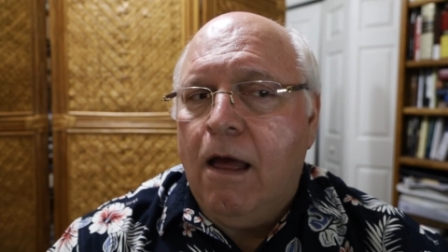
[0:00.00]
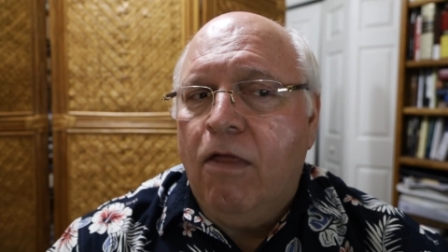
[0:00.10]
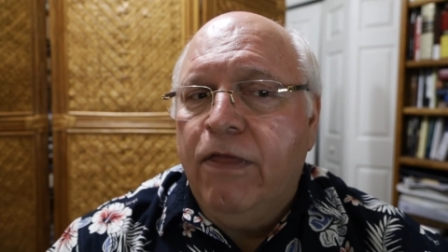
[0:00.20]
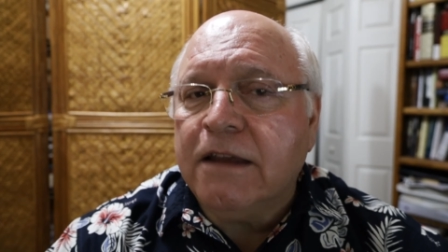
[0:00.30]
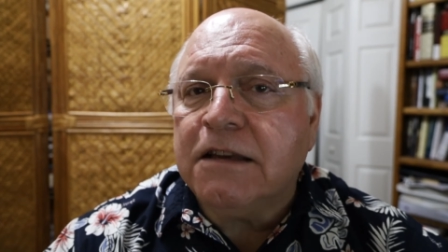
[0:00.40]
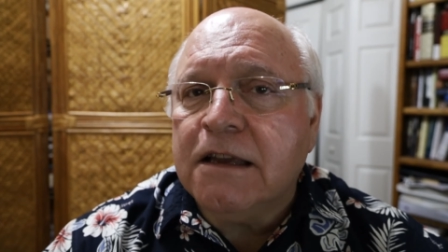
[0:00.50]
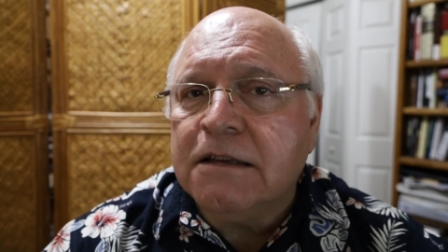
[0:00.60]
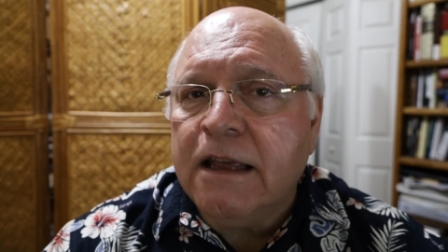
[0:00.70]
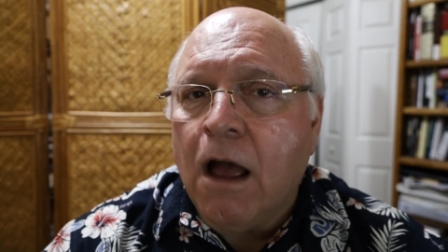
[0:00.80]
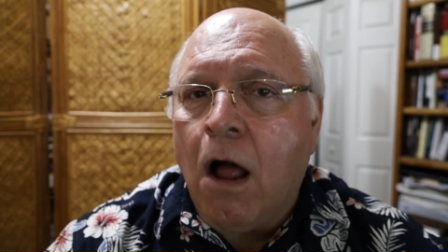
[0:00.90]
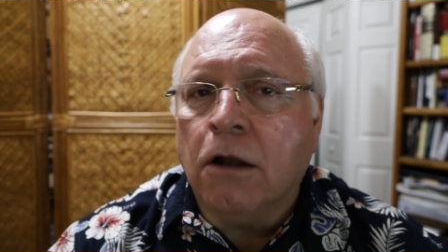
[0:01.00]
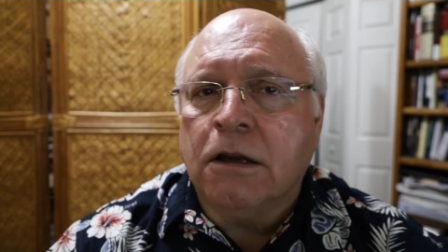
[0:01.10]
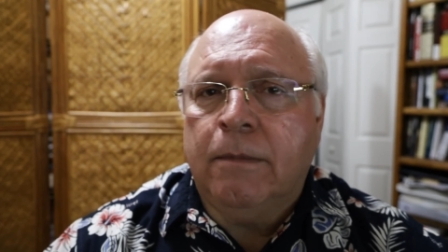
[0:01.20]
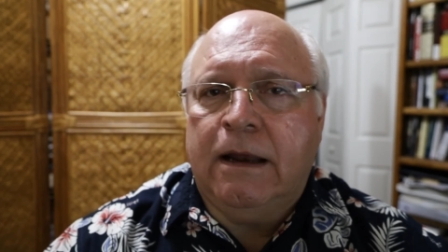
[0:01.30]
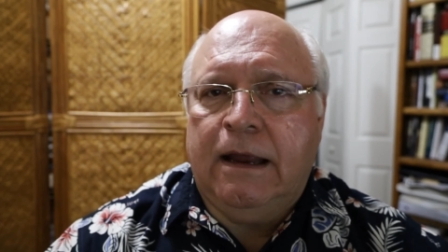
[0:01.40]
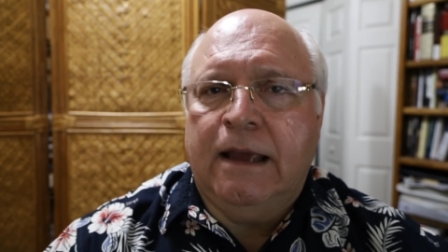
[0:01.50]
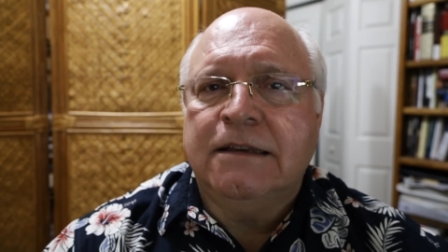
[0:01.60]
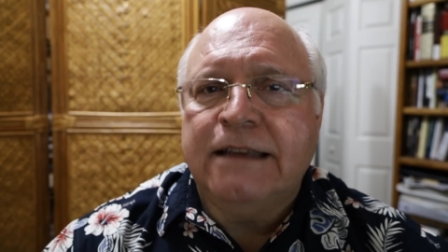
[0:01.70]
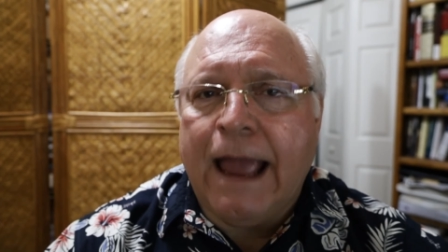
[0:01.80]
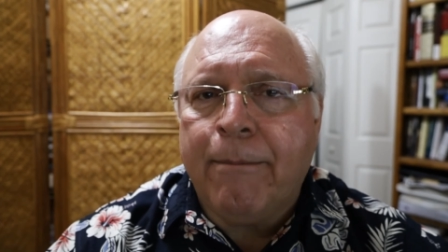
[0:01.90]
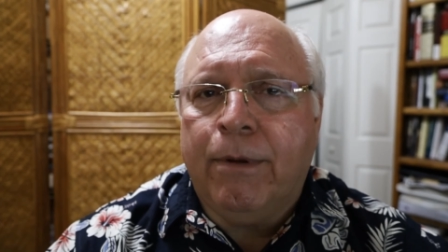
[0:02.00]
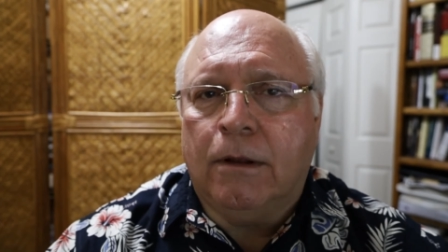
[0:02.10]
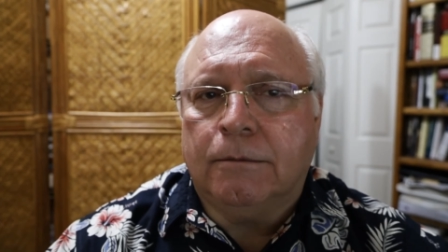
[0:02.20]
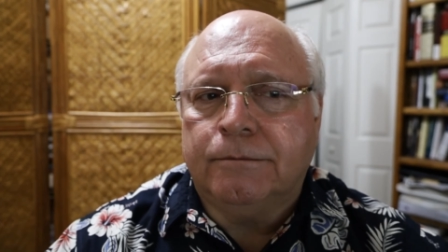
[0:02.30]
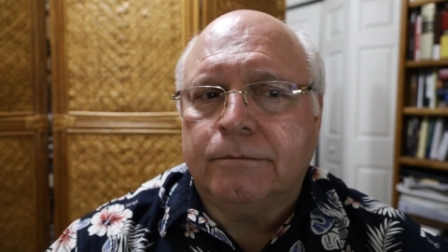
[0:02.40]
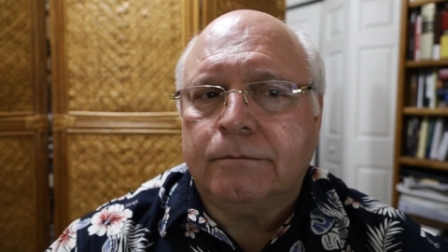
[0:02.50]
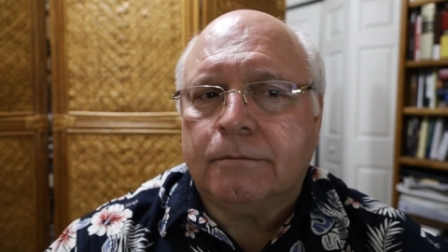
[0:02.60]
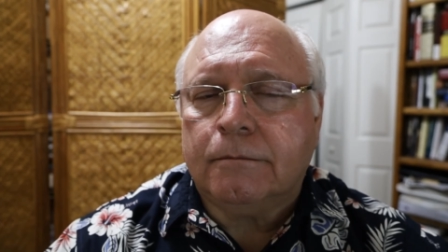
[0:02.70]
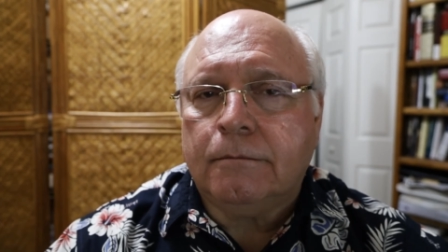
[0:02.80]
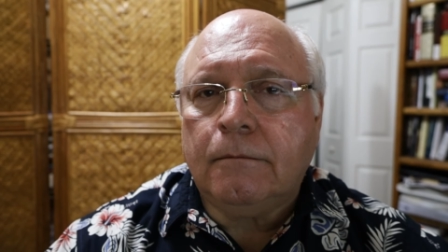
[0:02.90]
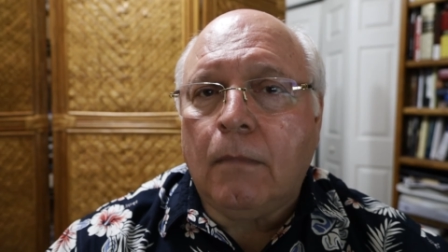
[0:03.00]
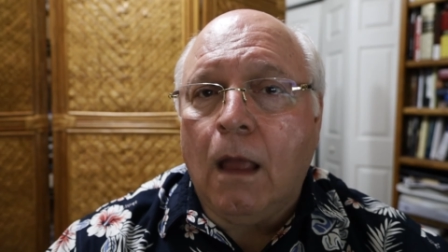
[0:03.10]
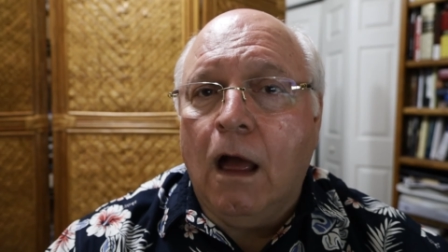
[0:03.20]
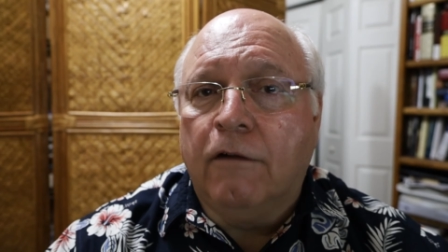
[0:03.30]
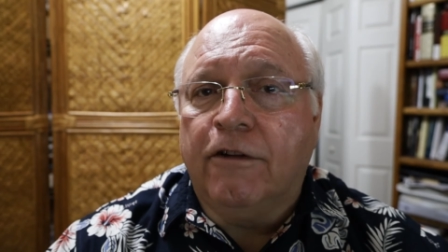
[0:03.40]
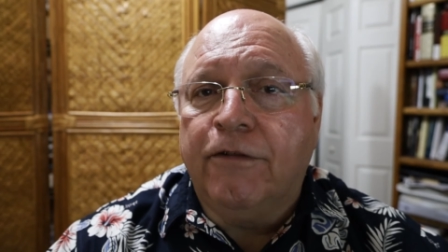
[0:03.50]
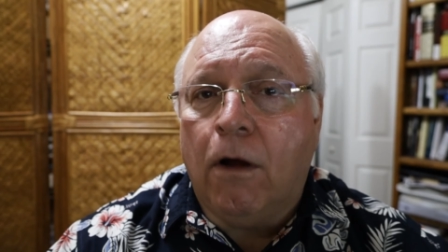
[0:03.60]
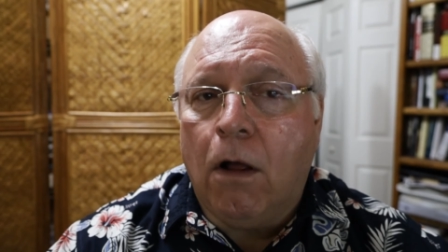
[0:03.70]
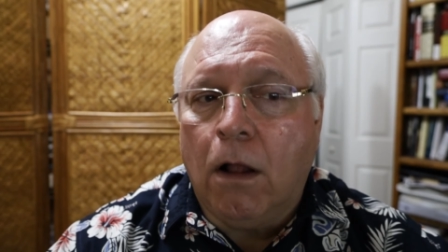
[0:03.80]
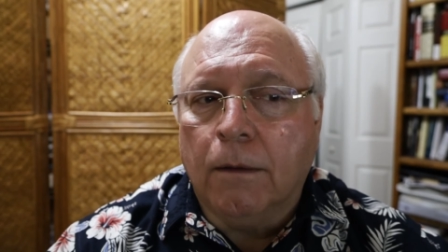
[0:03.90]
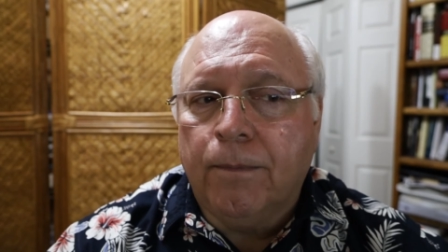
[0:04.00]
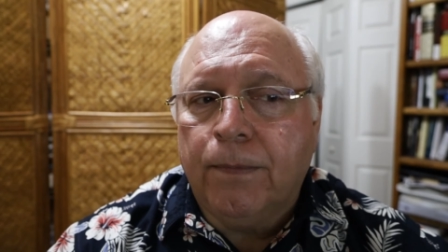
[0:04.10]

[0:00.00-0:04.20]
This is the ultimate example of a fall.